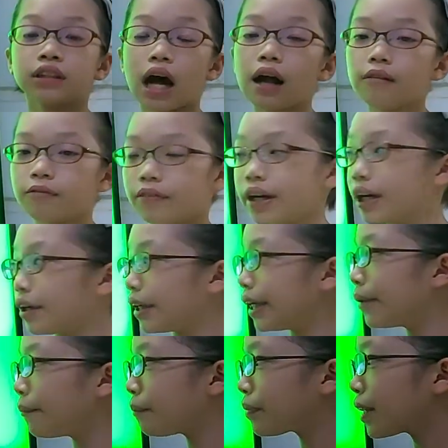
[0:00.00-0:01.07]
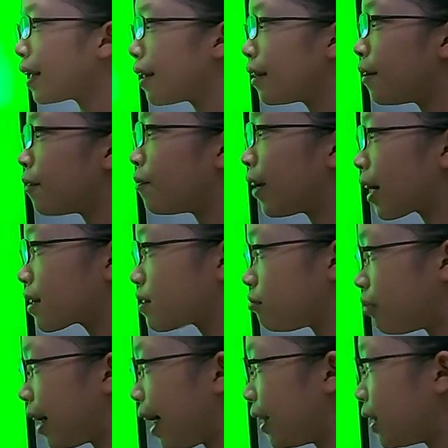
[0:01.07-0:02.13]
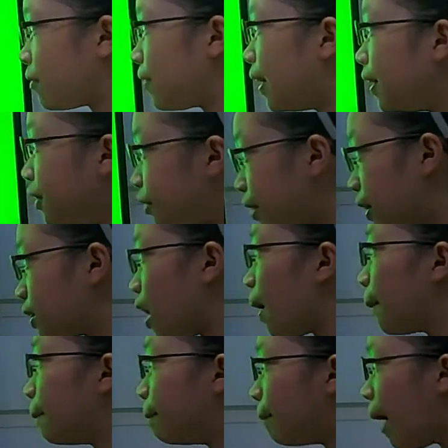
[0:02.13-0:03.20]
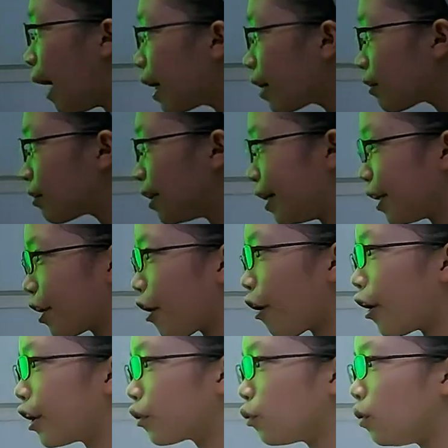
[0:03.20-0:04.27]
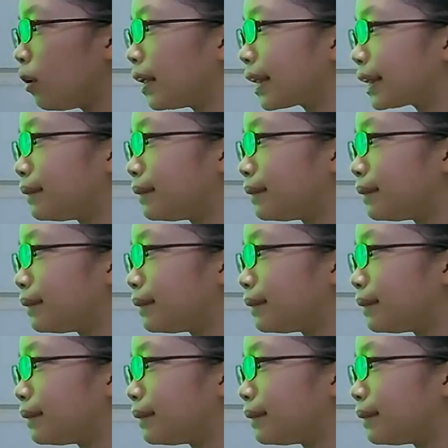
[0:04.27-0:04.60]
not vary. The fixed rate of interest on my credit card will